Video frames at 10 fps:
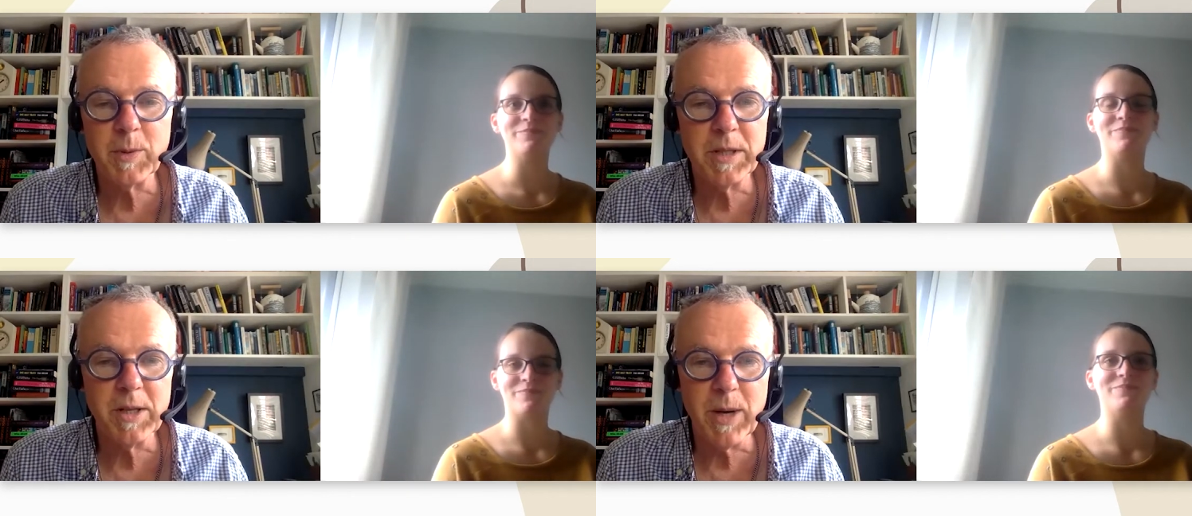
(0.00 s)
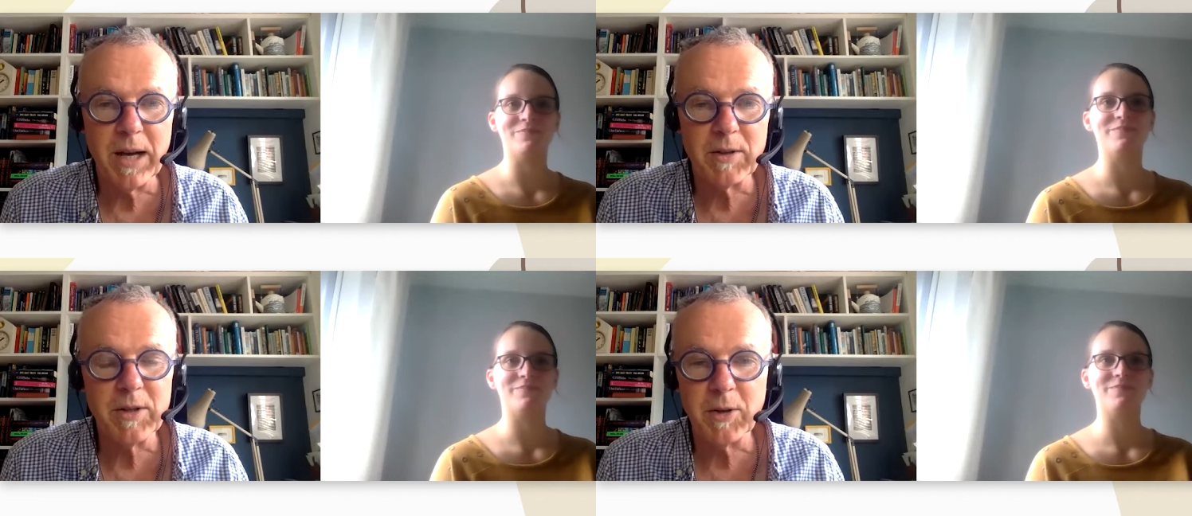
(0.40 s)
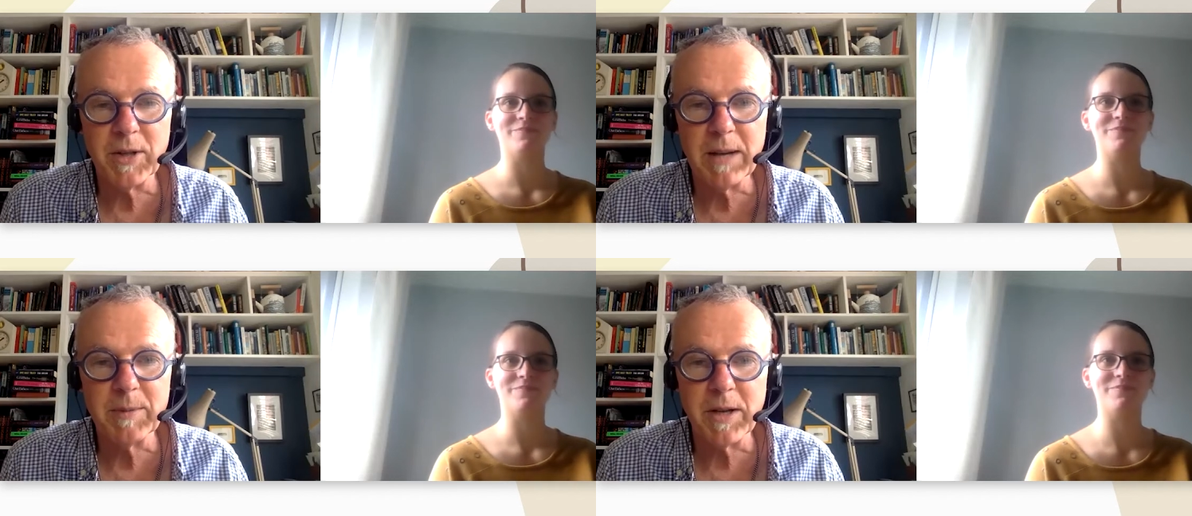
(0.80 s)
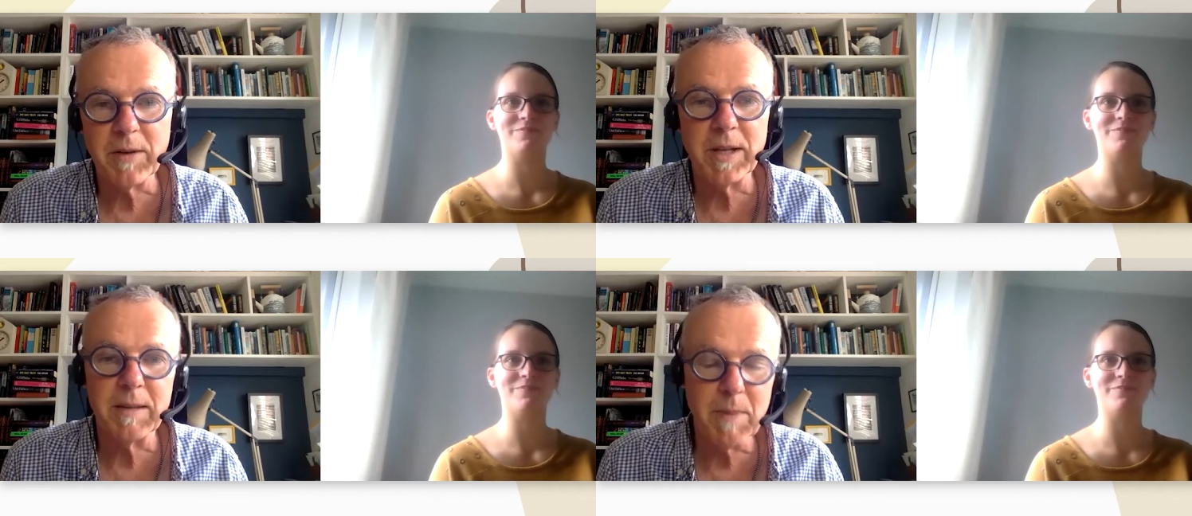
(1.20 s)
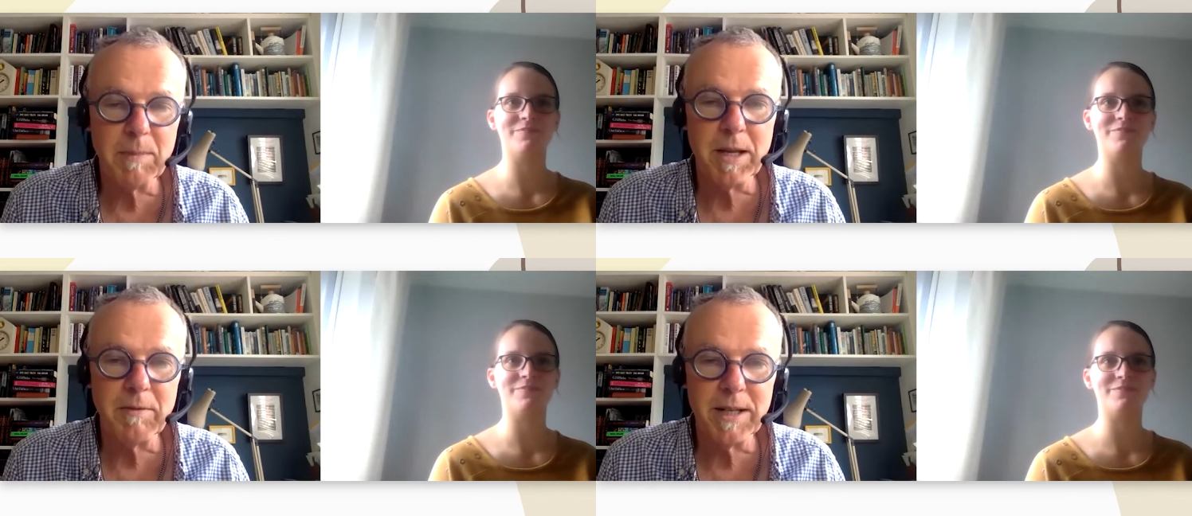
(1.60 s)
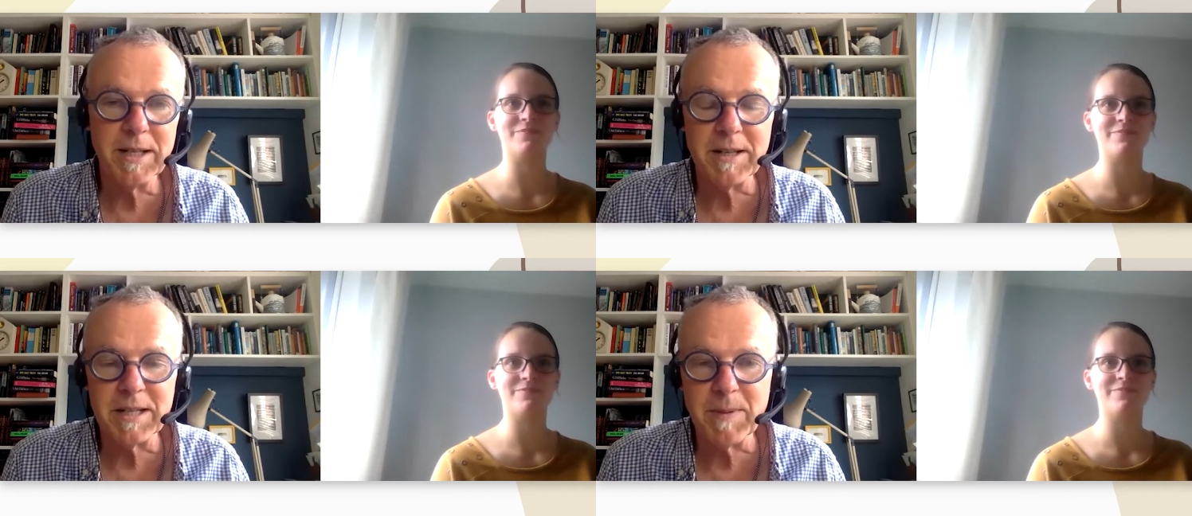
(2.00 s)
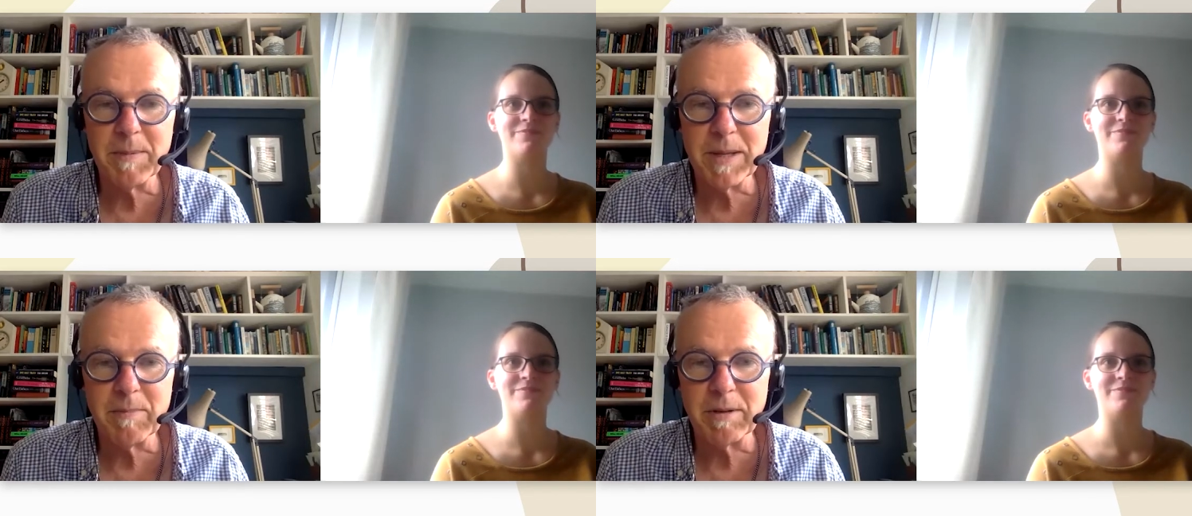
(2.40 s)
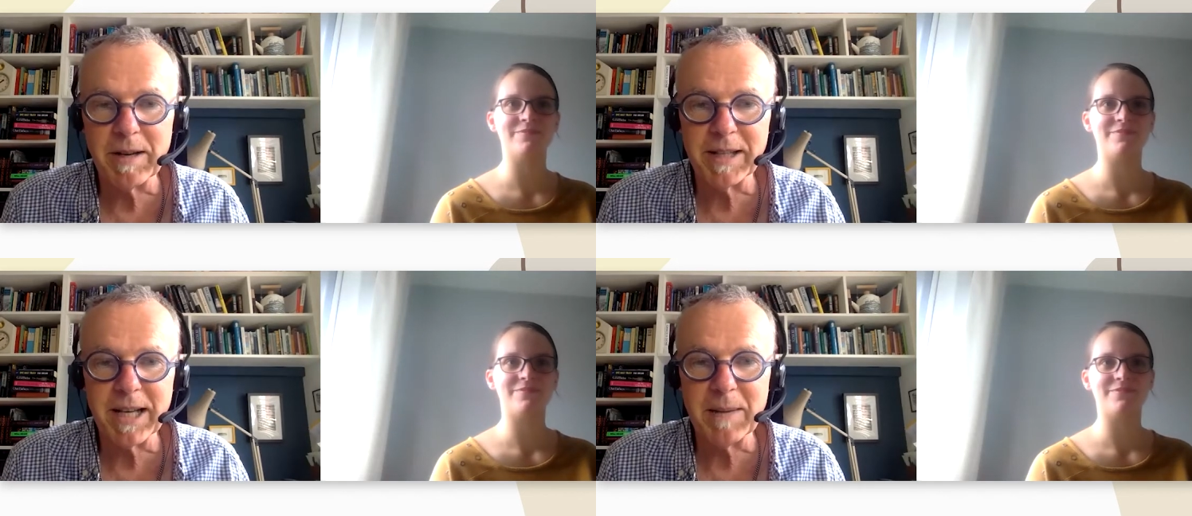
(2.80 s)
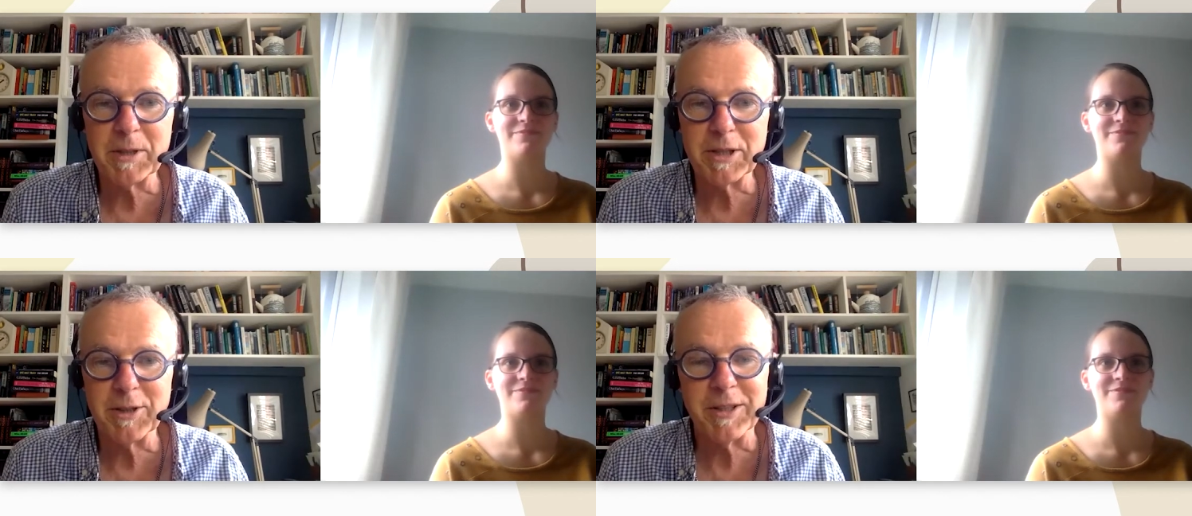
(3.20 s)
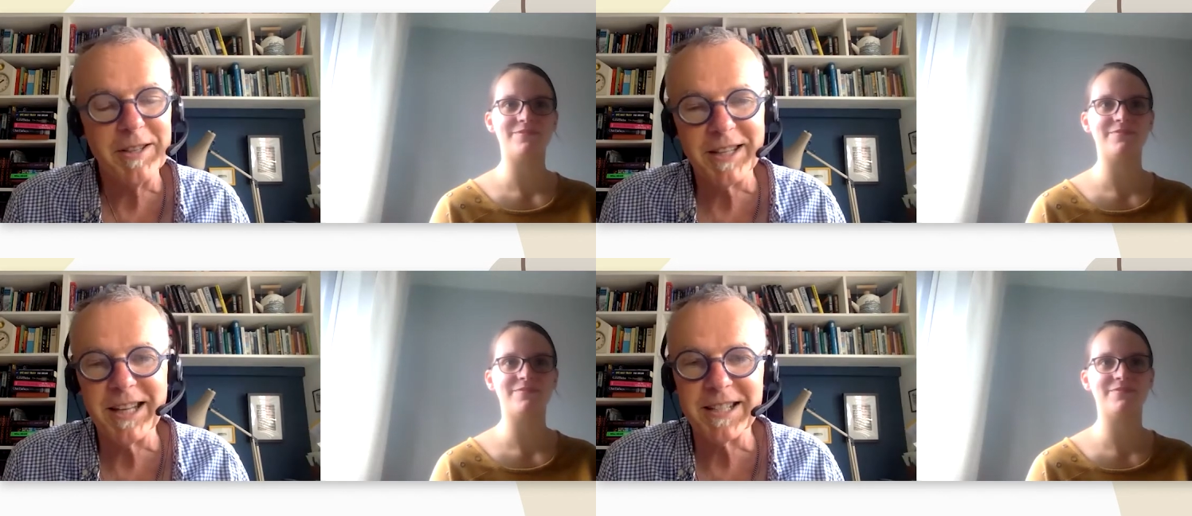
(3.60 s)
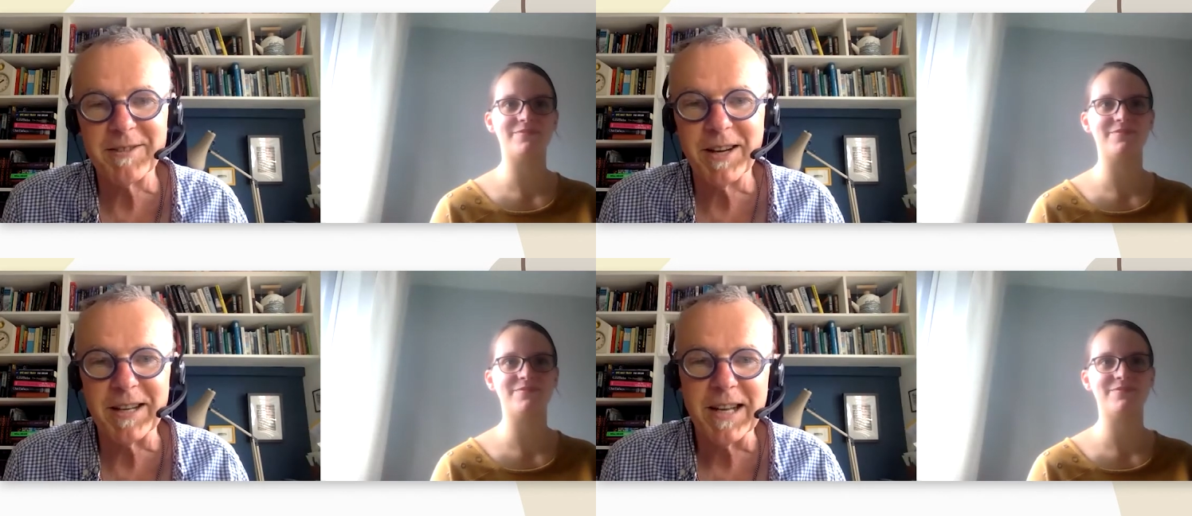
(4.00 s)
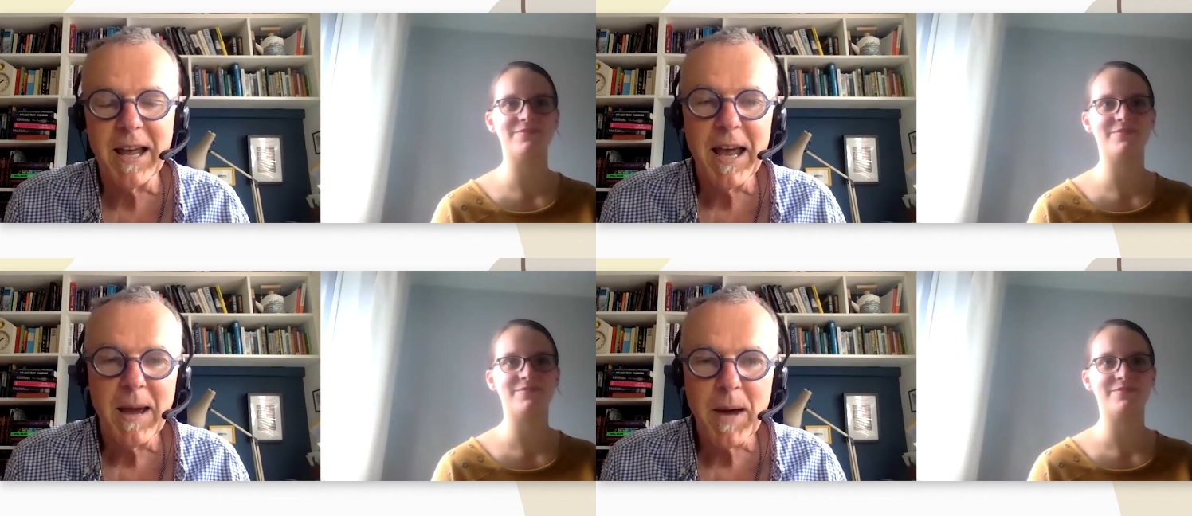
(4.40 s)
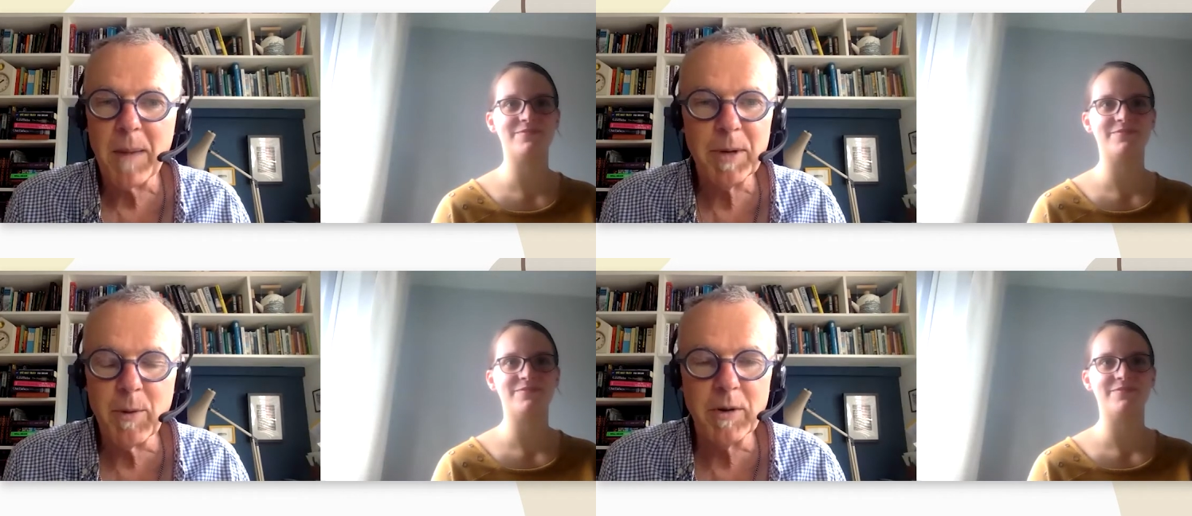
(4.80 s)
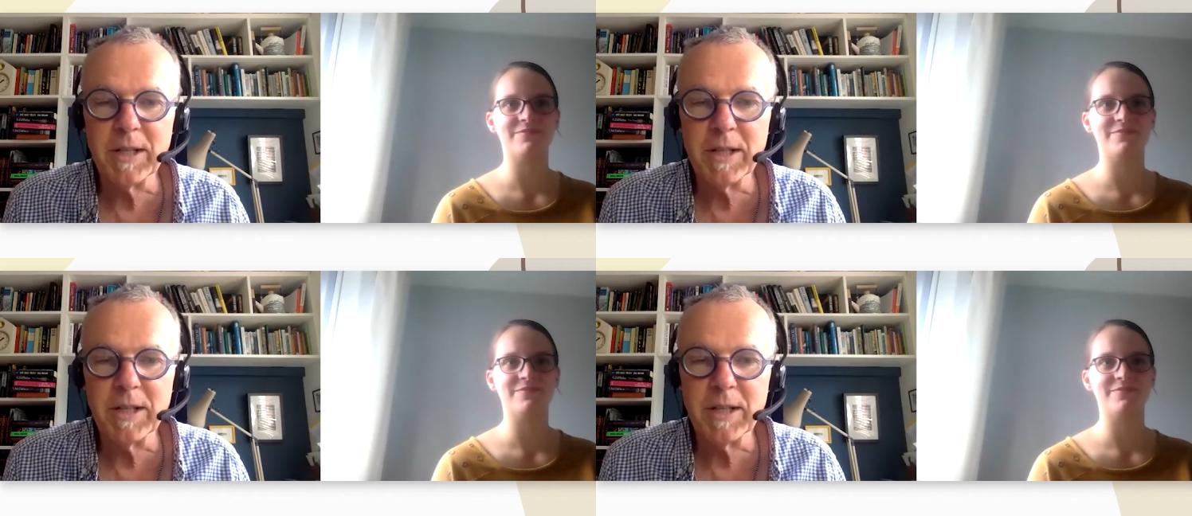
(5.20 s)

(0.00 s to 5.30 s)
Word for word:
Speaker 1: a new house, you've got neighbours over there. Maybe they're really nice. Maybe they bring around a cup of sugar, and you think that's great. But you only